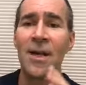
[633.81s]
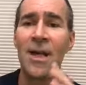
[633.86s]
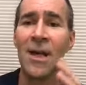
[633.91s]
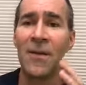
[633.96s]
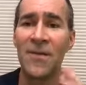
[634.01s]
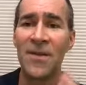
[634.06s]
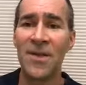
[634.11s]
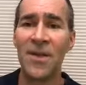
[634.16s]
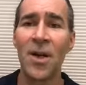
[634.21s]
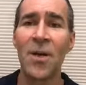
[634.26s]

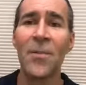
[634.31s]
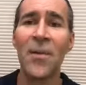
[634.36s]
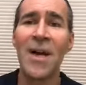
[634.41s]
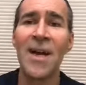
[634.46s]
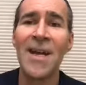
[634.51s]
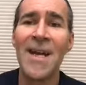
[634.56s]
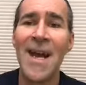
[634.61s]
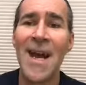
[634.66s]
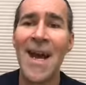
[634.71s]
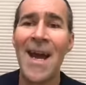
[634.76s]
if
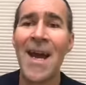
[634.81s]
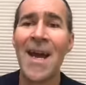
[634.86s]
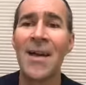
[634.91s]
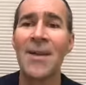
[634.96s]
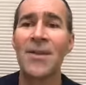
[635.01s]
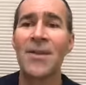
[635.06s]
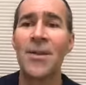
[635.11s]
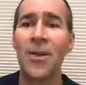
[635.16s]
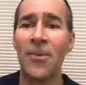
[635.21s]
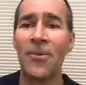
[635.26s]
somebody
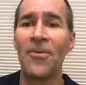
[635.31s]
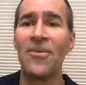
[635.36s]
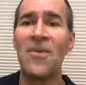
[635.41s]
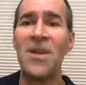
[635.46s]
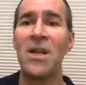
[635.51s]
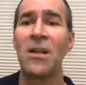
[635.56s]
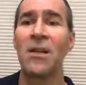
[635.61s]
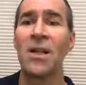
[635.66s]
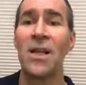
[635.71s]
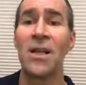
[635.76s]
has their
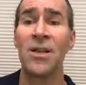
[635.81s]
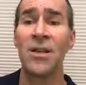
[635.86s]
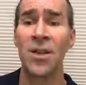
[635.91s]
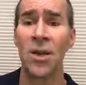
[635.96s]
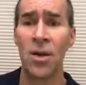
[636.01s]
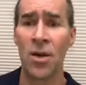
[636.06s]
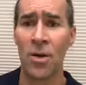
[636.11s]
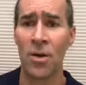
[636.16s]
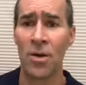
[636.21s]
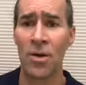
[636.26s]
feelings
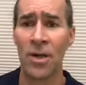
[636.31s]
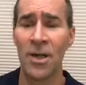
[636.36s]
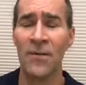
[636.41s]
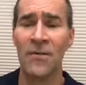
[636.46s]
hurt,